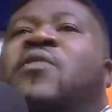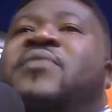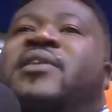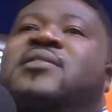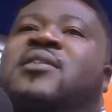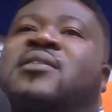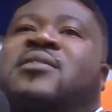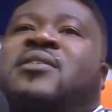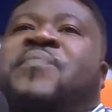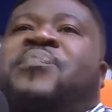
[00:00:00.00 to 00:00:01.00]
of these
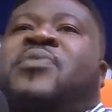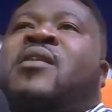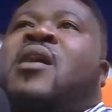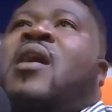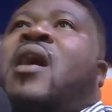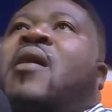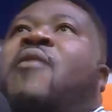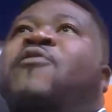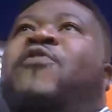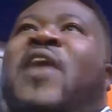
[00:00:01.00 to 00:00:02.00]
things,
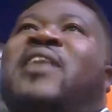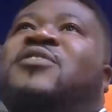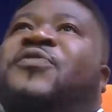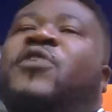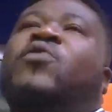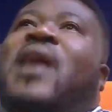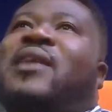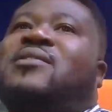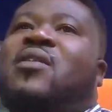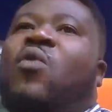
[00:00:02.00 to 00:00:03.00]
fans feel
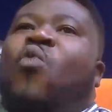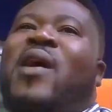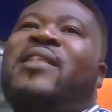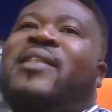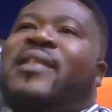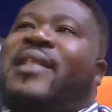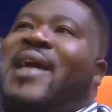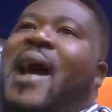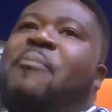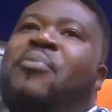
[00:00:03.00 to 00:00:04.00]
that when
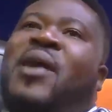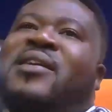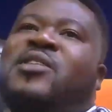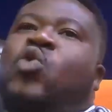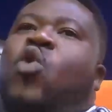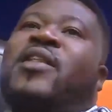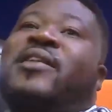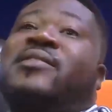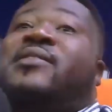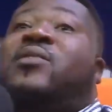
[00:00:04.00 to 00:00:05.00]
their brand is going
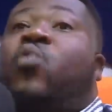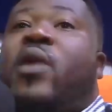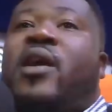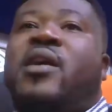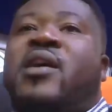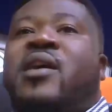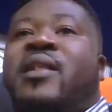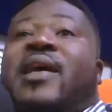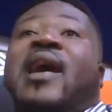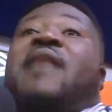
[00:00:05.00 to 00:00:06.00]
a certain way,
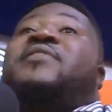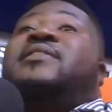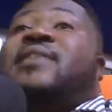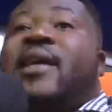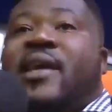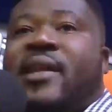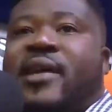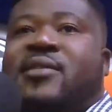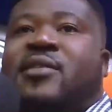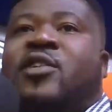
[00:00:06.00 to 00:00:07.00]
they have a stake in
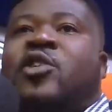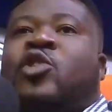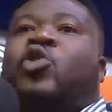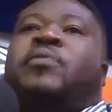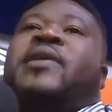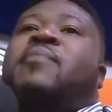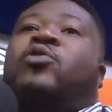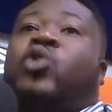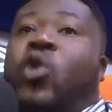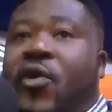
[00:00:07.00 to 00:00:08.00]
it to be
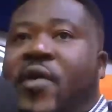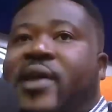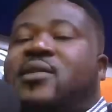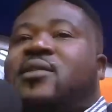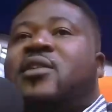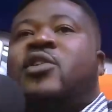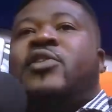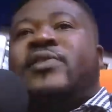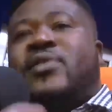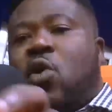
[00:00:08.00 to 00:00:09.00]
able to correct it.
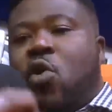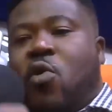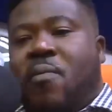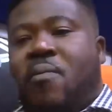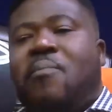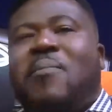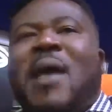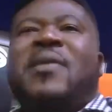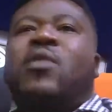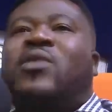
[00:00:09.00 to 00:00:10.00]
So
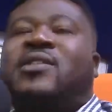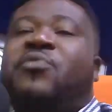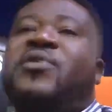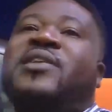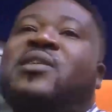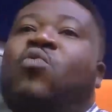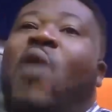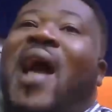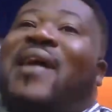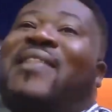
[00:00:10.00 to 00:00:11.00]
maybe it was the reason
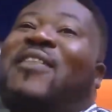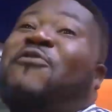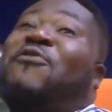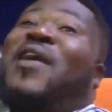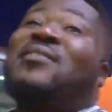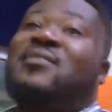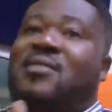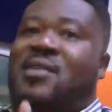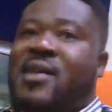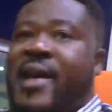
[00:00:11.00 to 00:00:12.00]
why the
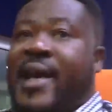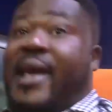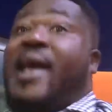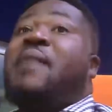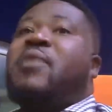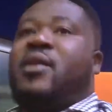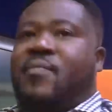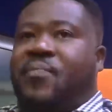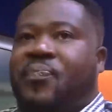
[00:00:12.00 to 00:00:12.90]
fans came in.